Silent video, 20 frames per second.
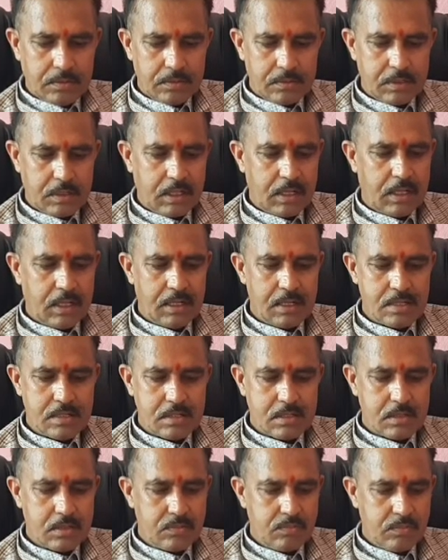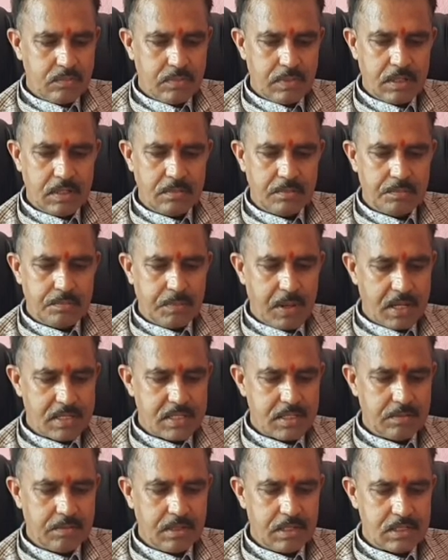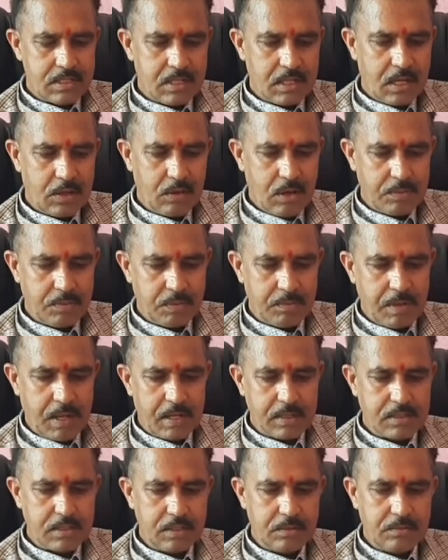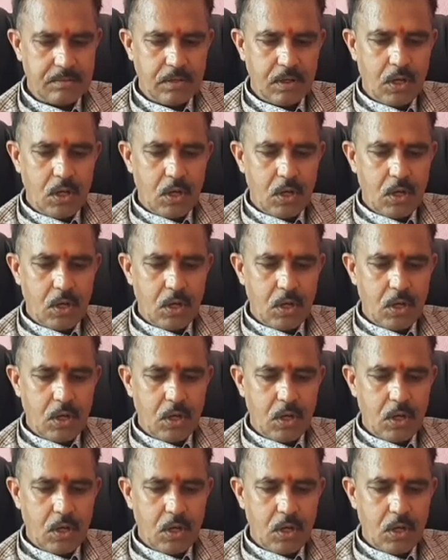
Shreya being passive. Hey Shreya, you have to be active.